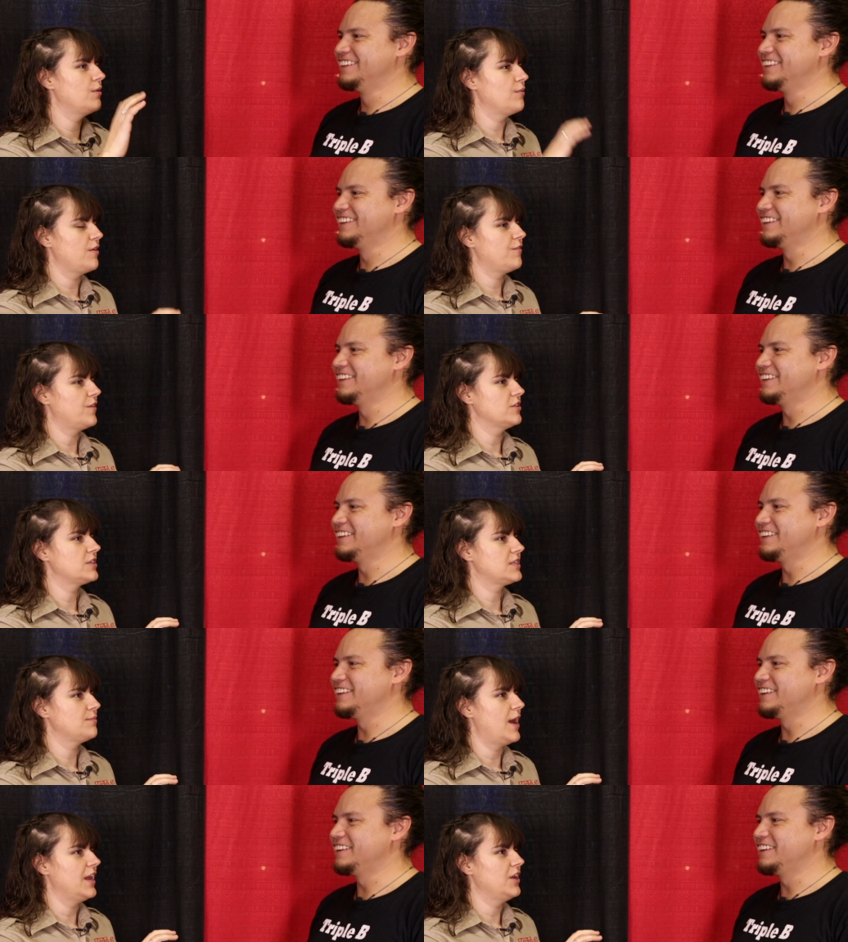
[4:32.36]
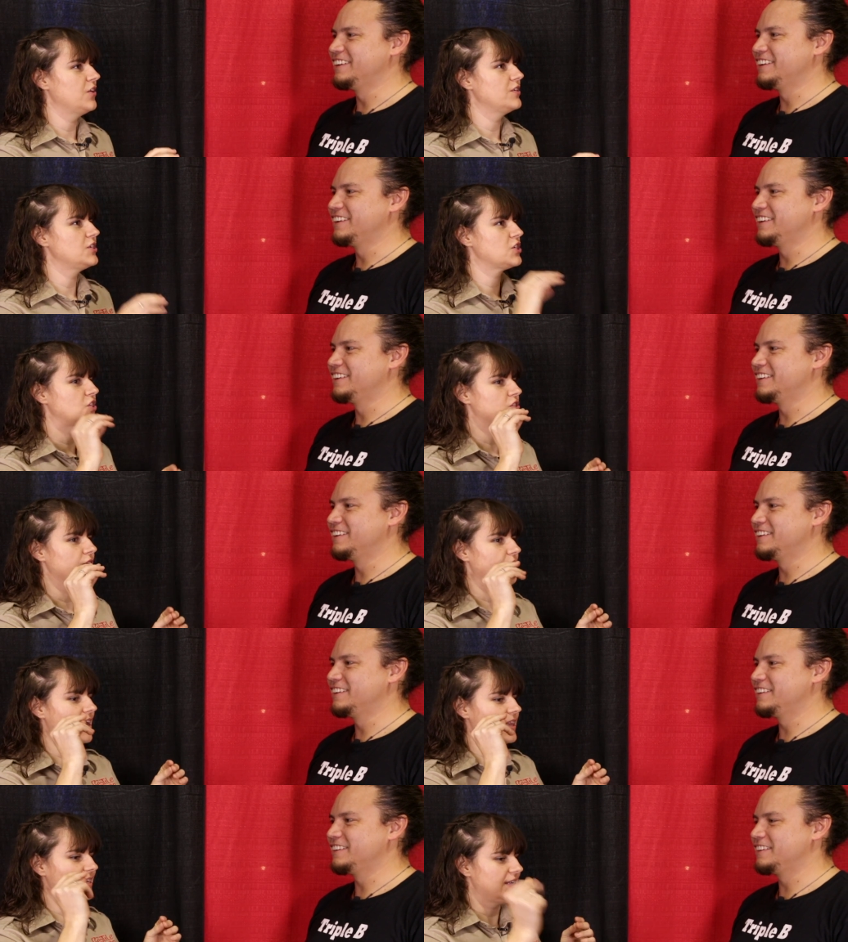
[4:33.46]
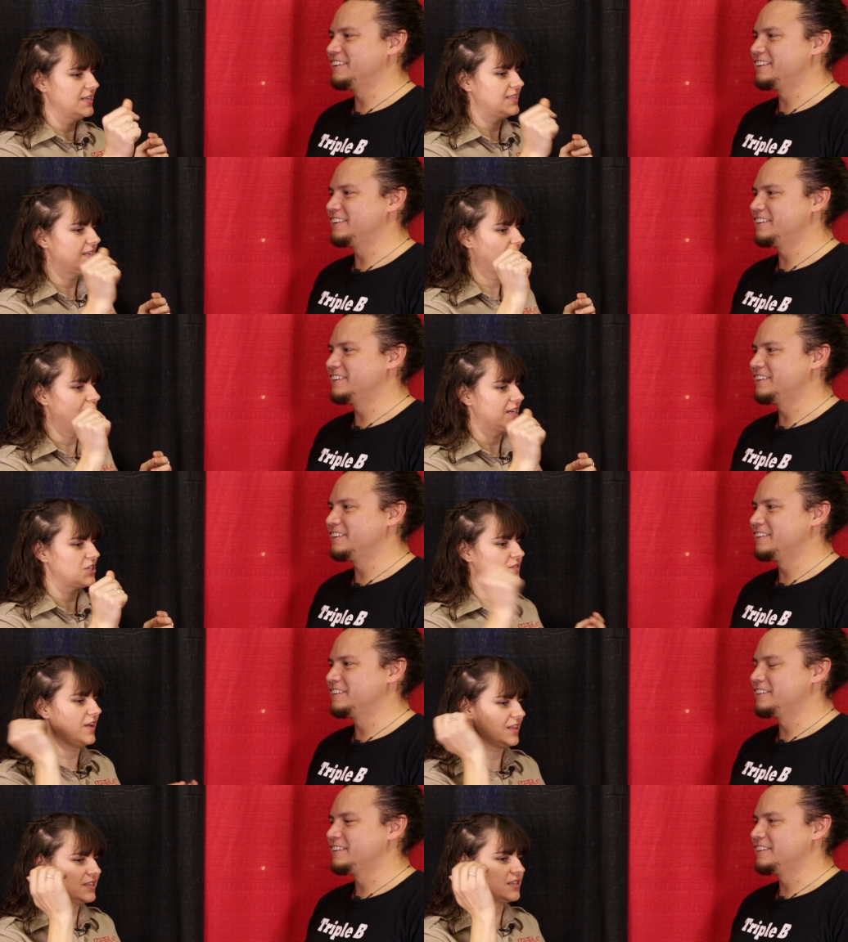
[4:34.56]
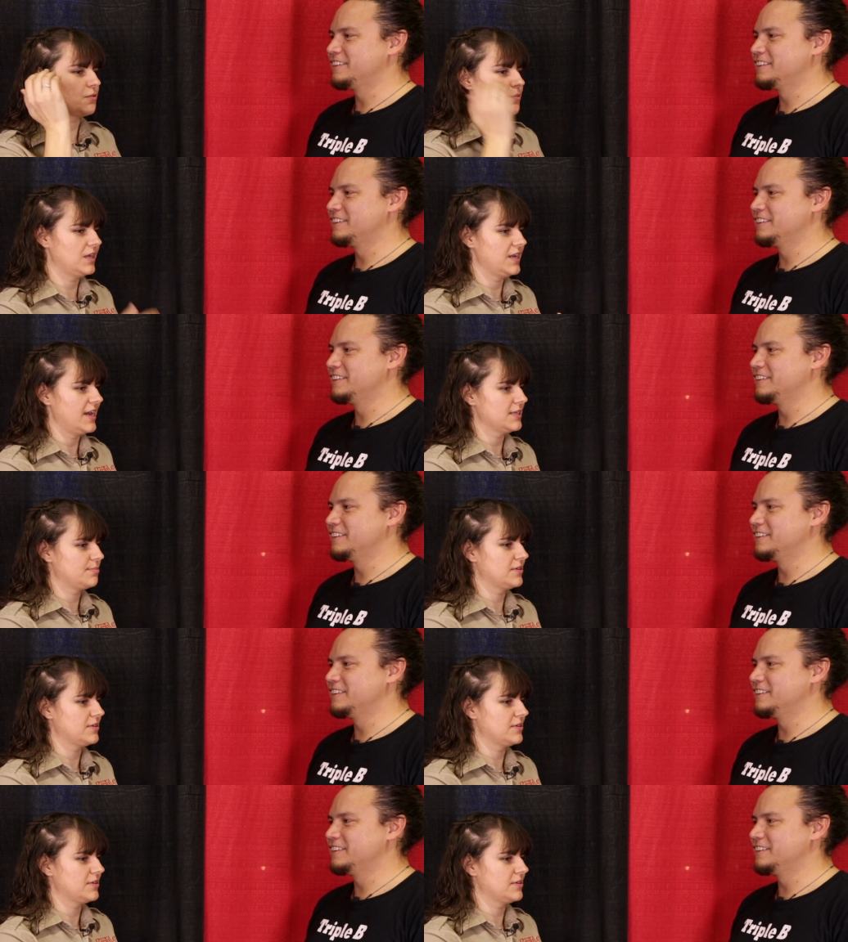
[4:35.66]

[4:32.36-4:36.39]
Speaker 1: when we first met you, was just sort of like this instant connection of like, this is a really nice